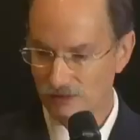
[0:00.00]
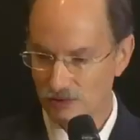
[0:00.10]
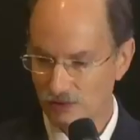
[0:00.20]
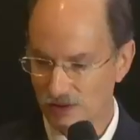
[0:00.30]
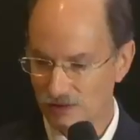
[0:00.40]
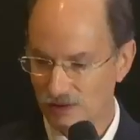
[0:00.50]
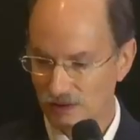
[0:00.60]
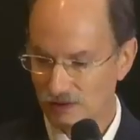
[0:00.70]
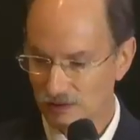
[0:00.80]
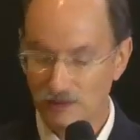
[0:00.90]
the treated
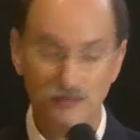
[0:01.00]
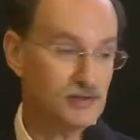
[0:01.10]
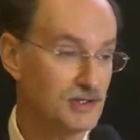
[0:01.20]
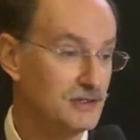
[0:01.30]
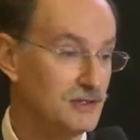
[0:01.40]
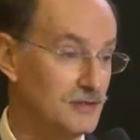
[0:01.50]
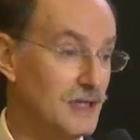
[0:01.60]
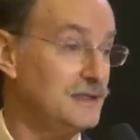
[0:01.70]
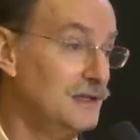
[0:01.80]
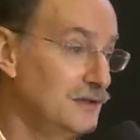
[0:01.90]
tea and others think they're
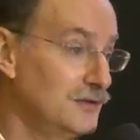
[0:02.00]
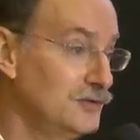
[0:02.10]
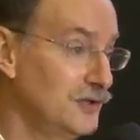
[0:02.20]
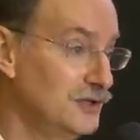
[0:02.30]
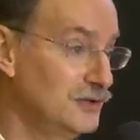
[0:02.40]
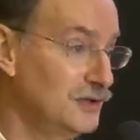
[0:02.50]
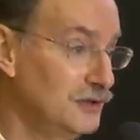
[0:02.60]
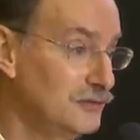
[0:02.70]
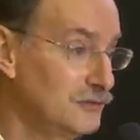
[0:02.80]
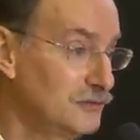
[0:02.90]
not getting the treated
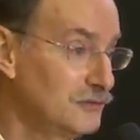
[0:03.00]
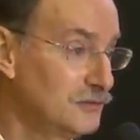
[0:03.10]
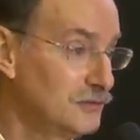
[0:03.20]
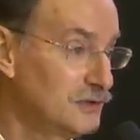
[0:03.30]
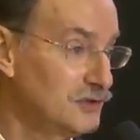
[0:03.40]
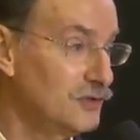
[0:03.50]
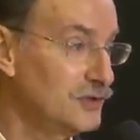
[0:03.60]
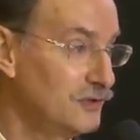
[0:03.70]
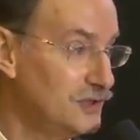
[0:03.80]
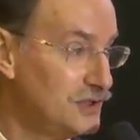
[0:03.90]
tea. So
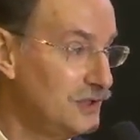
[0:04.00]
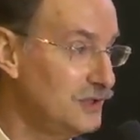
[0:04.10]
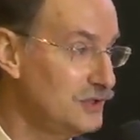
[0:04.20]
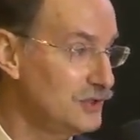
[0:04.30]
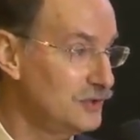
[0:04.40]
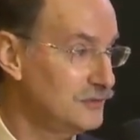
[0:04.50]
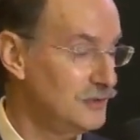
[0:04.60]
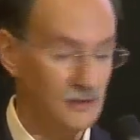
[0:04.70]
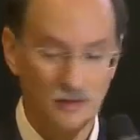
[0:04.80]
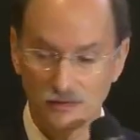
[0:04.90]
under this condition,
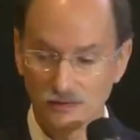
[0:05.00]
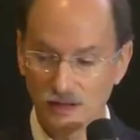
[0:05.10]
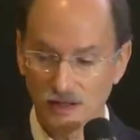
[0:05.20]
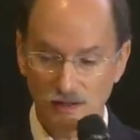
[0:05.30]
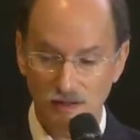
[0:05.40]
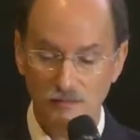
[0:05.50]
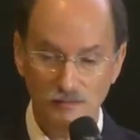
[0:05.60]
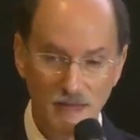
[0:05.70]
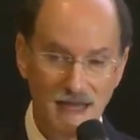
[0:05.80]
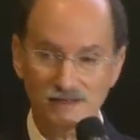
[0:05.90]
you get a
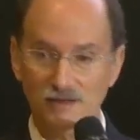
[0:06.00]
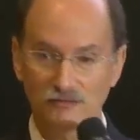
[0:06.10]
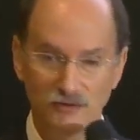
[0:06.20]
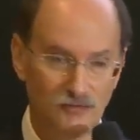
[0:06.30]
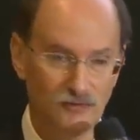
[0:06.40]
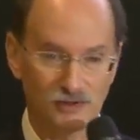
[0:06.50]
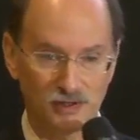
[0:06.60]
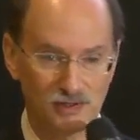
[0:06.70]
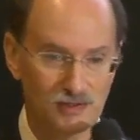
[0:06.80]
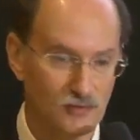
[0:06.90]
massive difference.
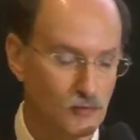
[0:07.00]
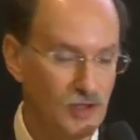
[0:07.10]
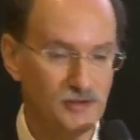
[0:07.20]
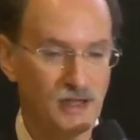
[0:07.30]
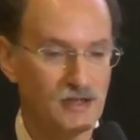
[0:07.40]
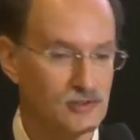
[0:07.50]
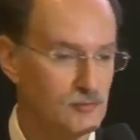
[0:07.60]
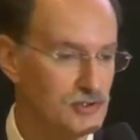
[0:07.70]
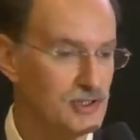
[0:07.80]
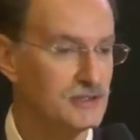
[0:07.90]
This is a
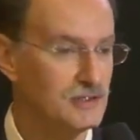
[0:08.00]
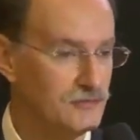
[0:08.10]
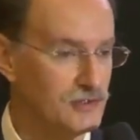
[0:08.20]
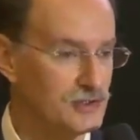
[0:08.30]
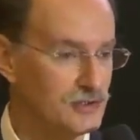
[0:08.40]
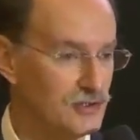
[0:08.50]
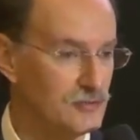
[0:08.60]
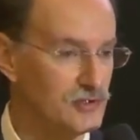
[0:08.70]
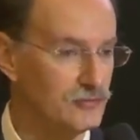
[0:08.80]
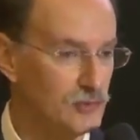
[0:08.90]
1,000% difference in
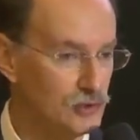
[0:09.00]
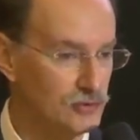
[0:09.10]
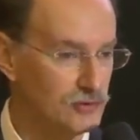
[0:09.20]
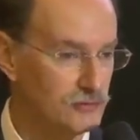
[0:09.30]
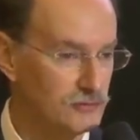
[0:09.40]
terms of mood.